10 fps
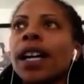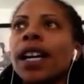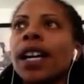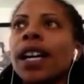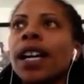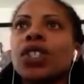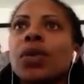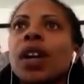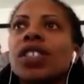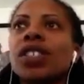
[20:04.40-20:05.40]
in those
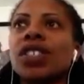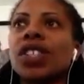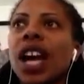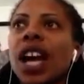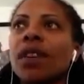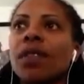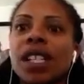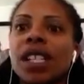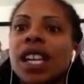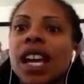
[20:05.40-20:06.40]
situations, you just have to
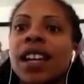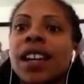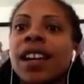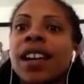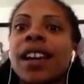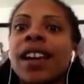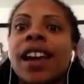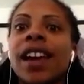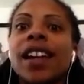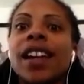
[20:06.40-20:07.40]
reset
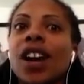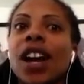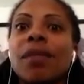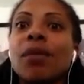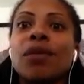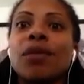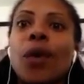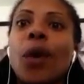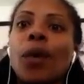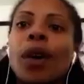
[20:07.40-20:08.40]
and try to move
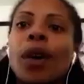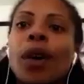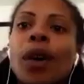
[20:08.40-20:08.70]
forward,